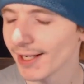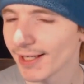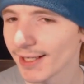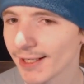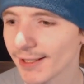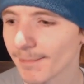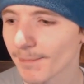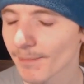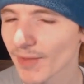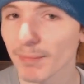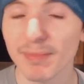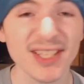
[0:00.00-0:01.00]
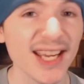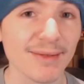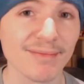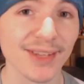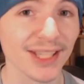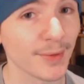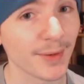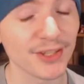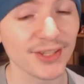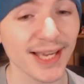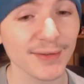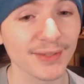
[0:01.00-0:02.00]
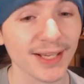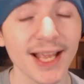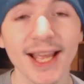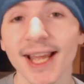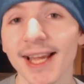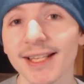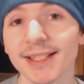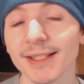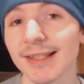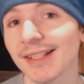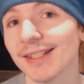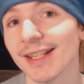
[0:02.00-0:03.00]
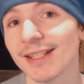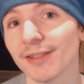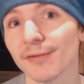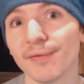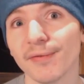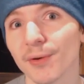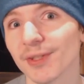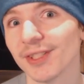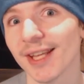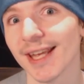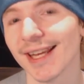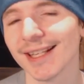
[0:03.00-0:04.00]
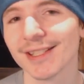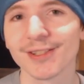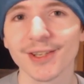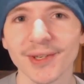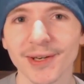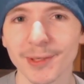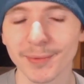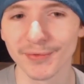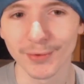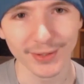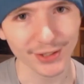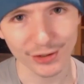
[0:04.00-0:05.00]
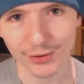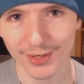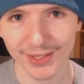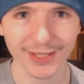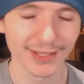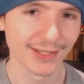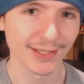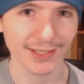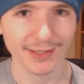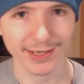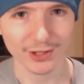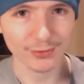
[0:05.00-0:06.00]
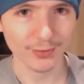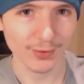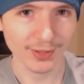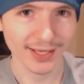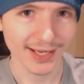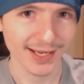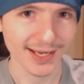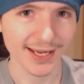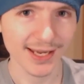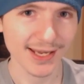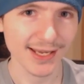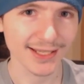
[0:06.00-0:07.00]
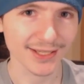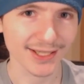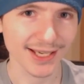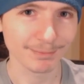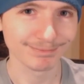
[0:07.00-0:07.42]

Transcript: But yeah, that's my Magic the Gathering. And that is it for today, so I hope you've all enjoyed. I'll catch you all next time.